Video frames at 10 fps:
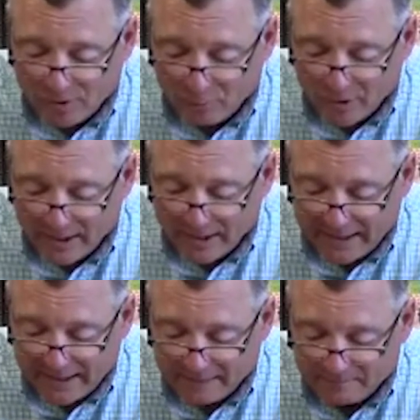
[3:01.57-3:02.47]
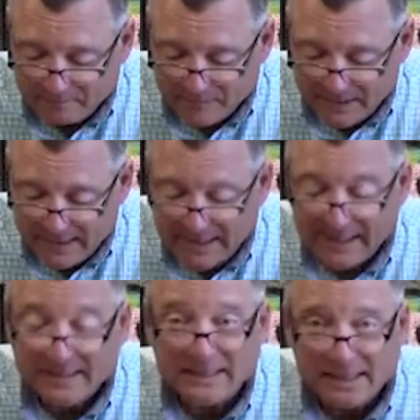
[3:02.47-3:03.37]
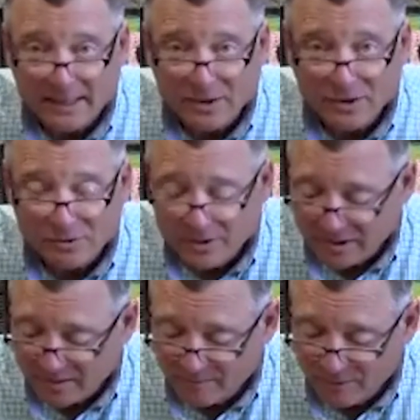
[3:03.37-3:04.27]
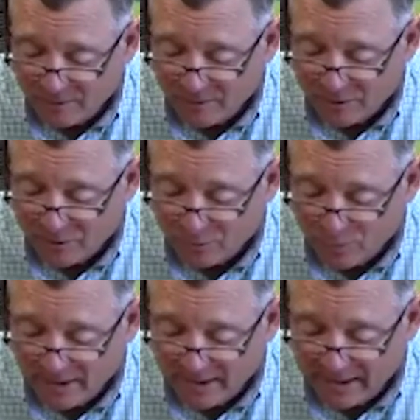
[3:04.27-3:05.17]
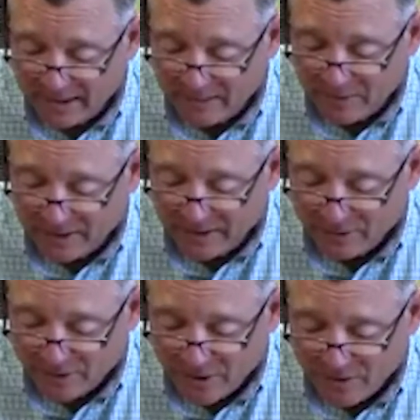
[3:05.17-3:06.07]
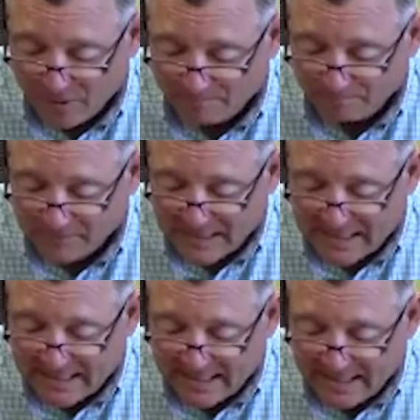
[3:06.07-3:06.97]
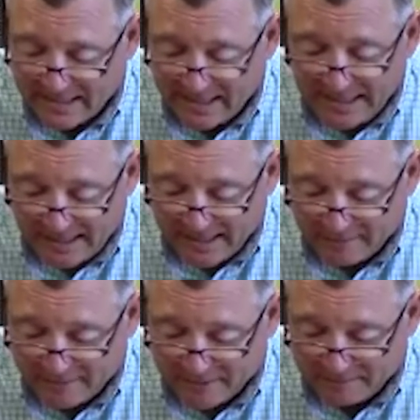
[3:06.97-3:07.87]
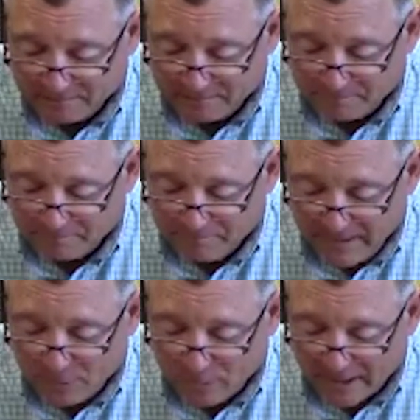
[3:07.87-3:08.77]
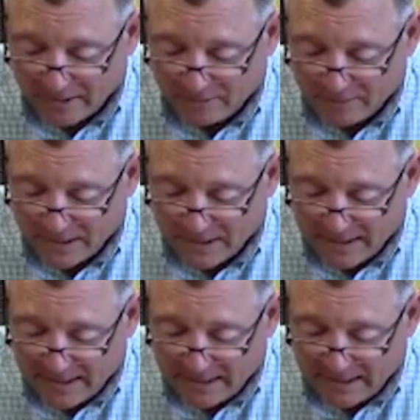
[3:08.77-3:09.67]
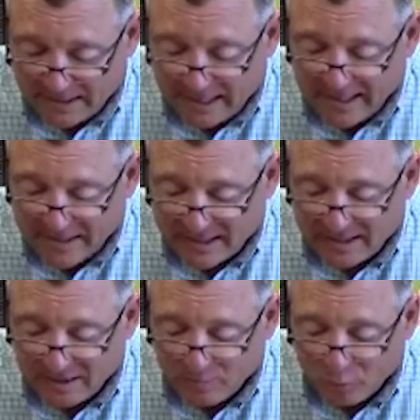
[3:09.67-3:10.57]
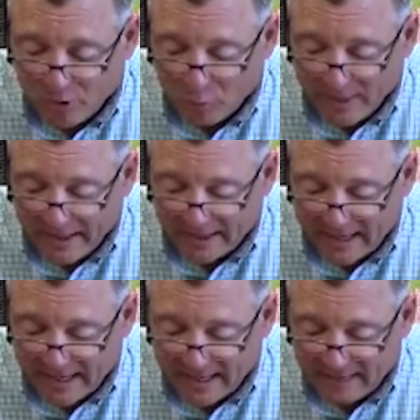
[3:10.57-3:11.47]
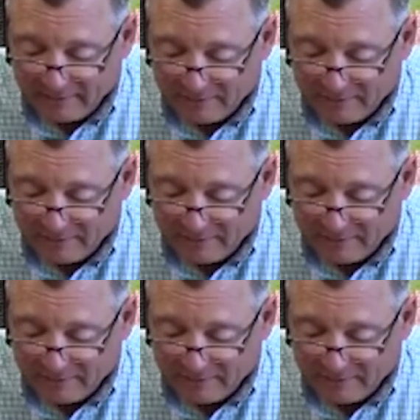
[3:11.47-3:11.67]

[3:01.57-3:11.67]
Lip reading: bread and eaten, he continued to converse with them until dawn. Then he left. Meanwhile, they had taken the boy away alive